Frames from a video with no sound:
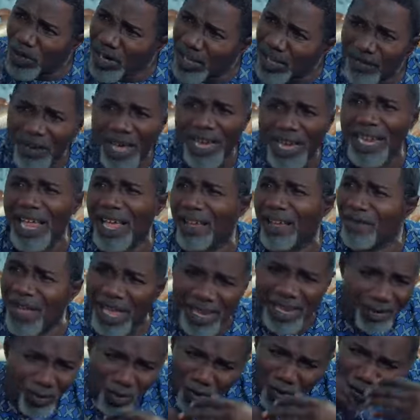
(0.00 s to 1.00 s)
to live her life
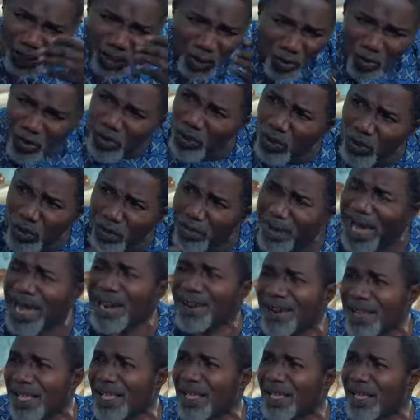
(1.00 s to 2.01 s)
and who she wants to
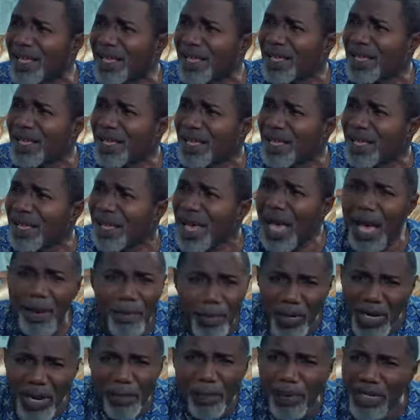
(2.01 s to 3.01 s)
marry.
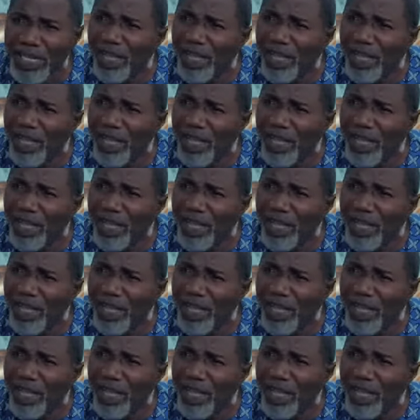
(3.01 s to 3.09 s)
I'm only